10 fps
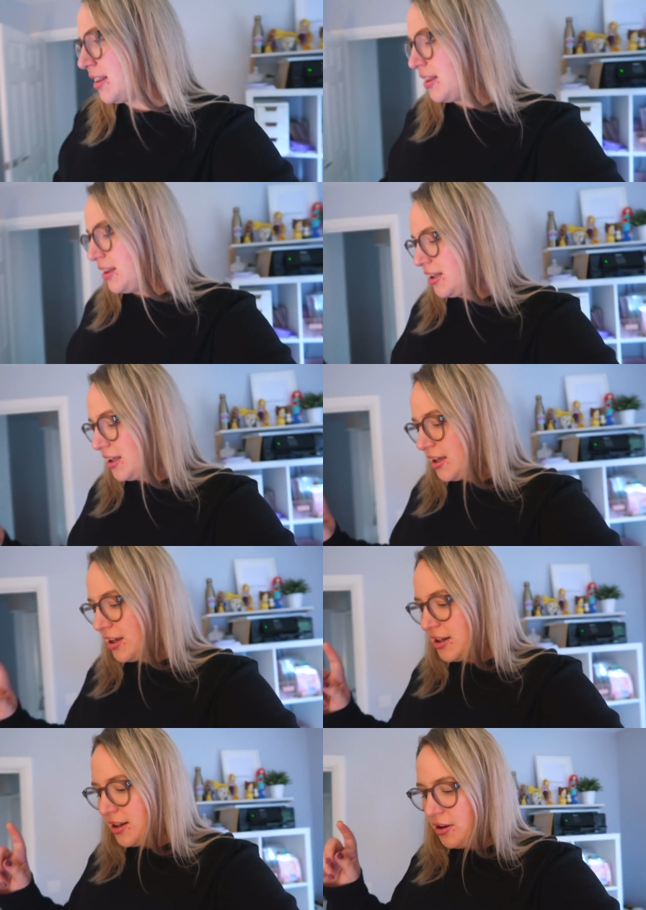
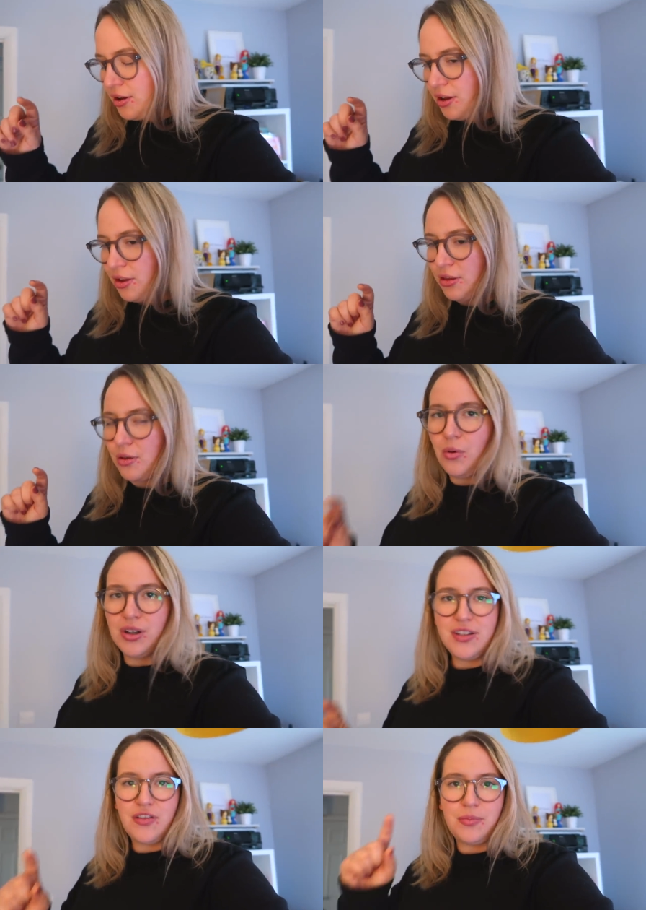the the
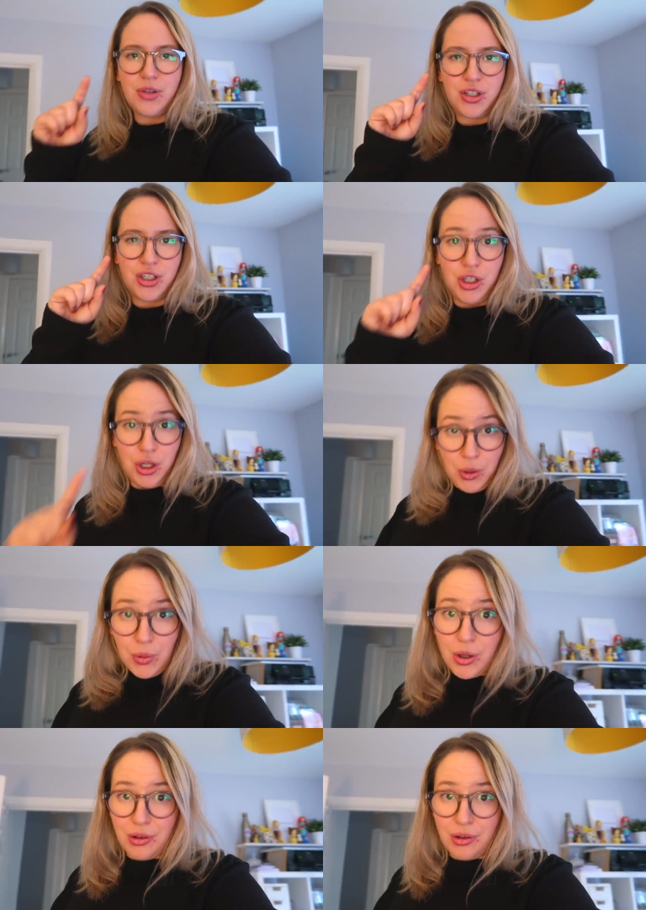ones from the new